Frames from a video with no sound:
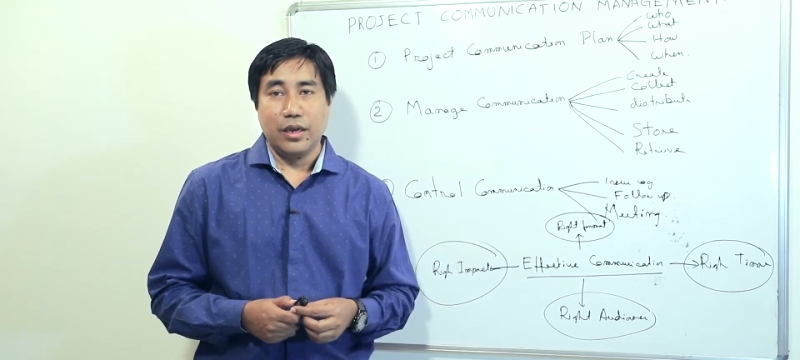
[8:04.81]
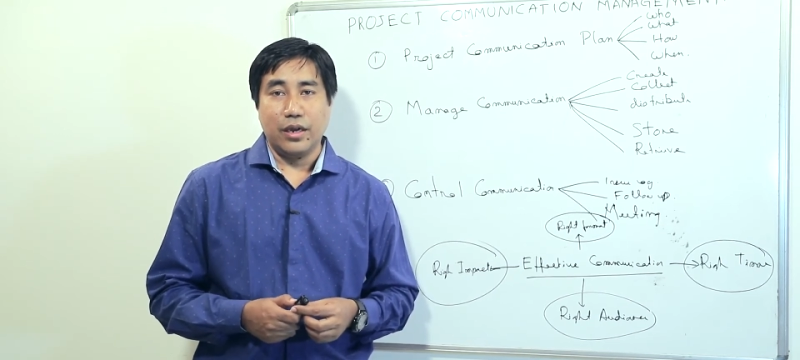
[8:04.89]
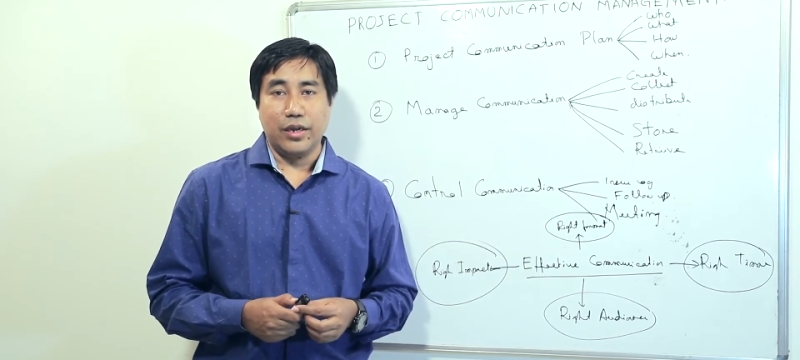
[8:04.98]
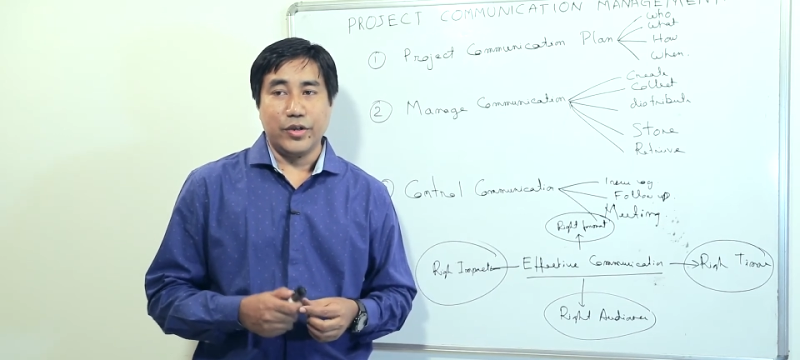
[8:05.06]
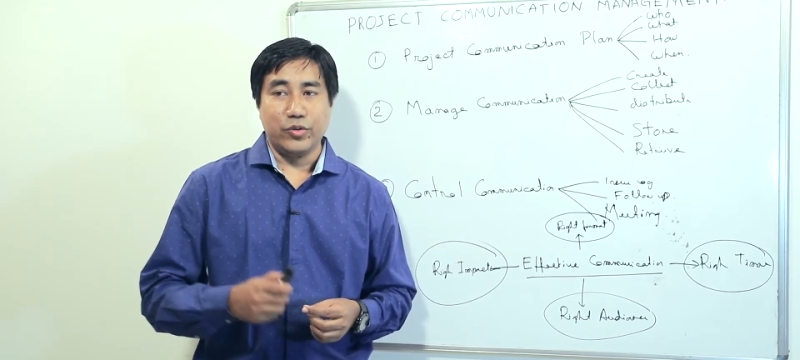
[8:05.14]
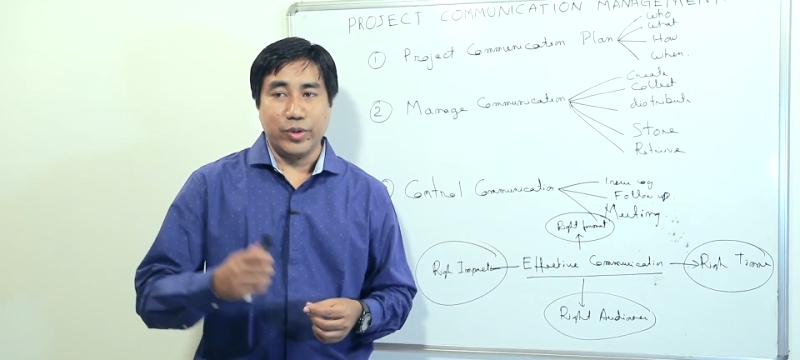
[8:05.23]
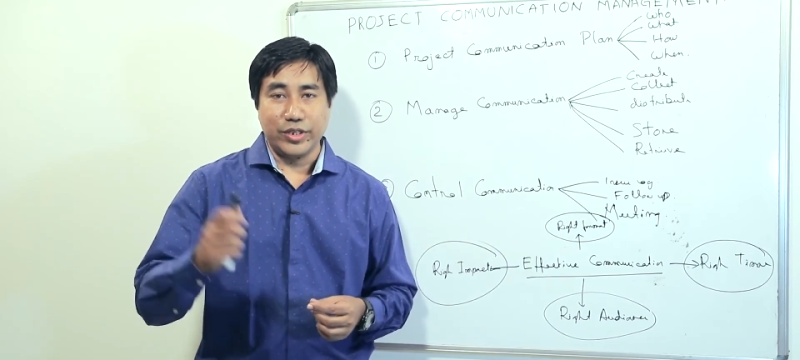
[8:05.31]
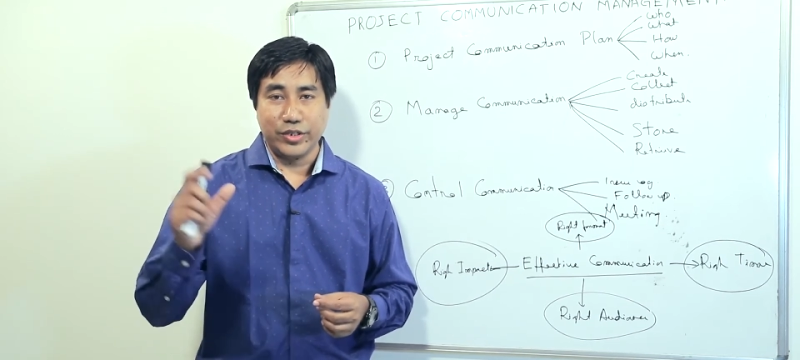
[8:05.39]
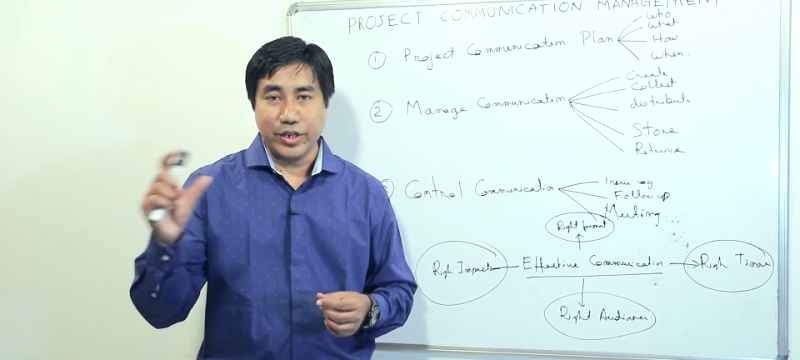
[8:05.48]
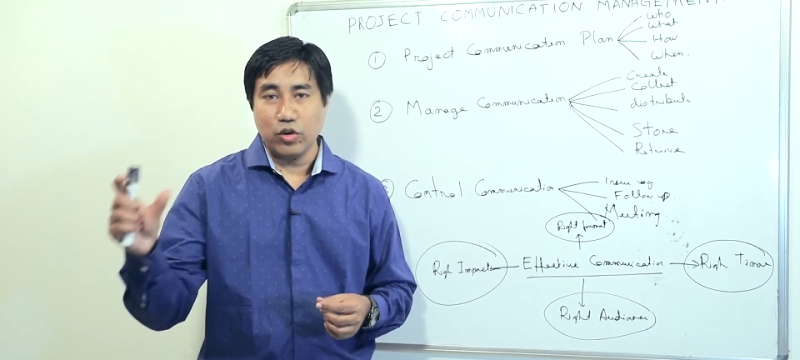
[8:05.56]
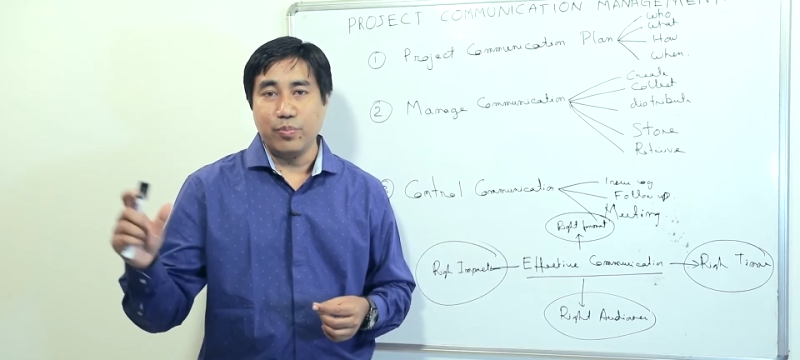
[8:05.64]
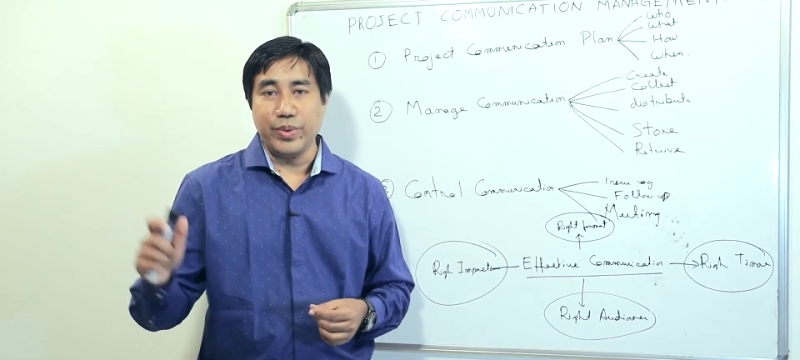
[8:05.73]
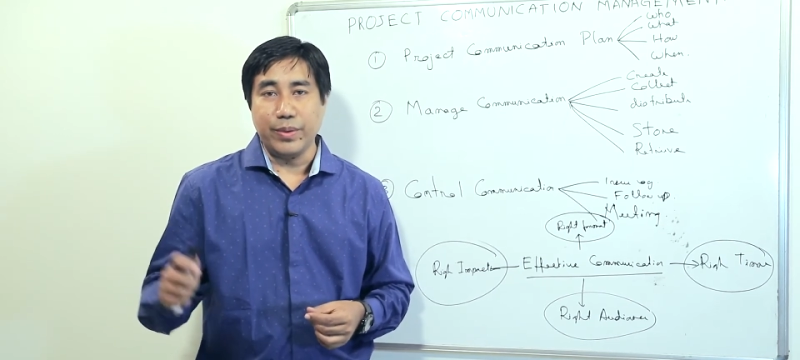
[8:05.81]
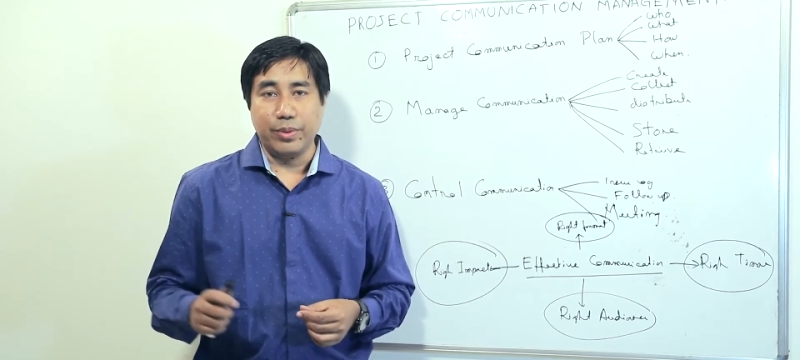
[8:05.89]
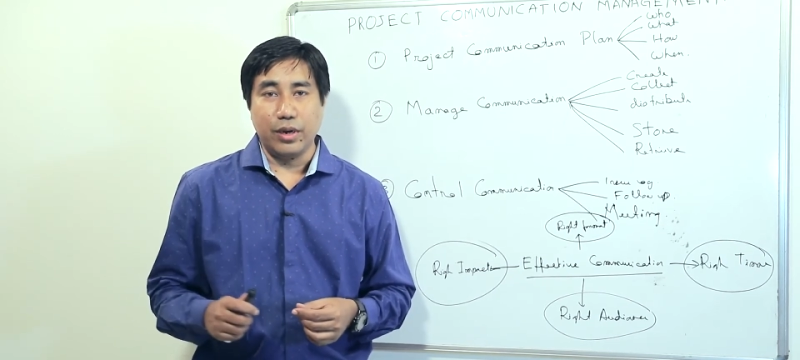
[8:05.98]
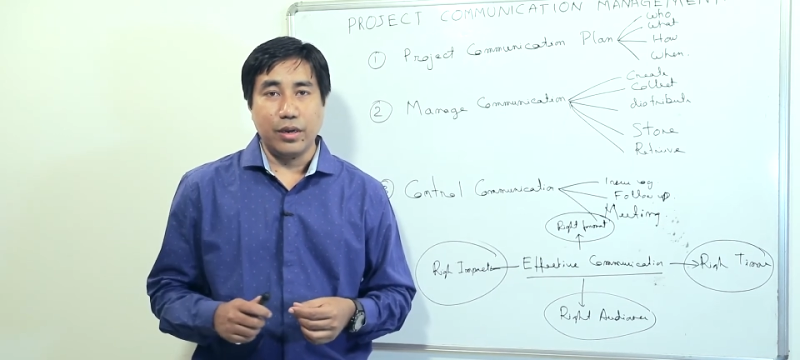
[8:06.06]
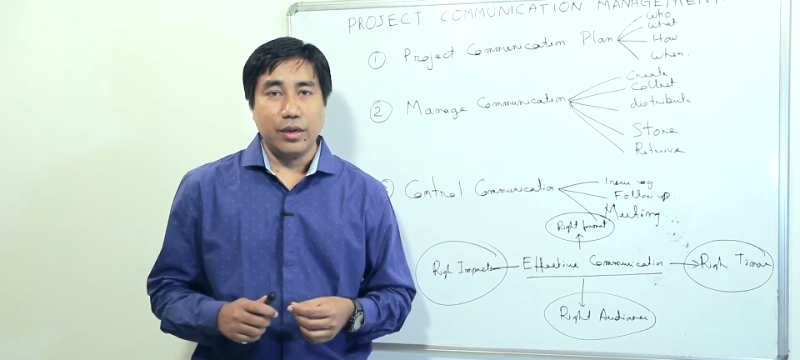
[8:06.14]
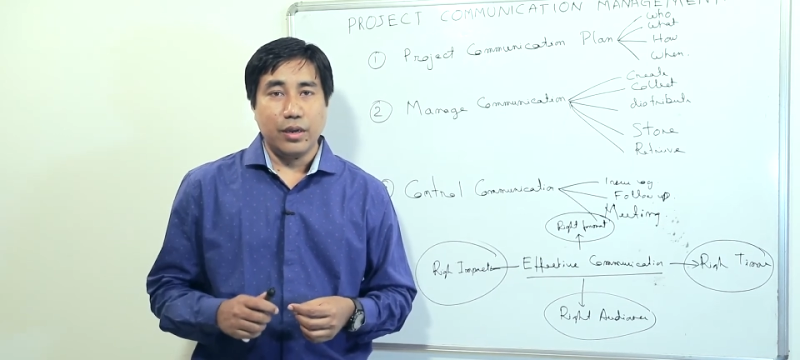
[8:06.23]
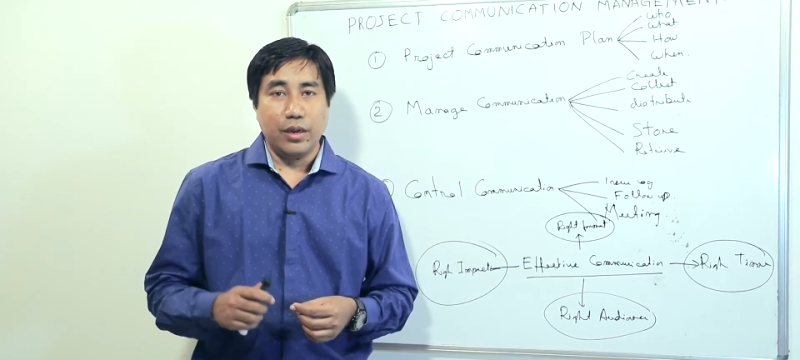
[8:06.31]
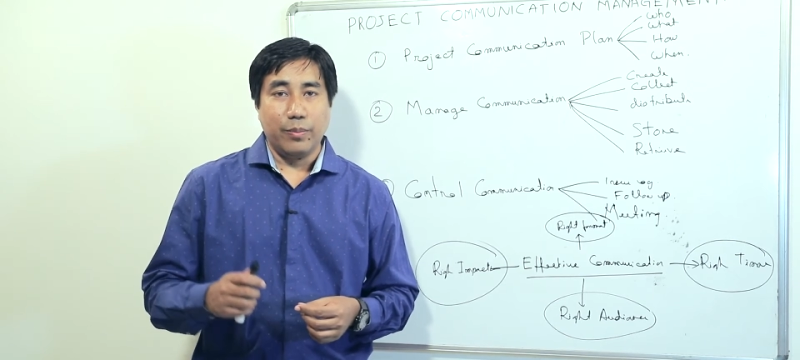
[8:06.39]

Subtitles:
to a set of people,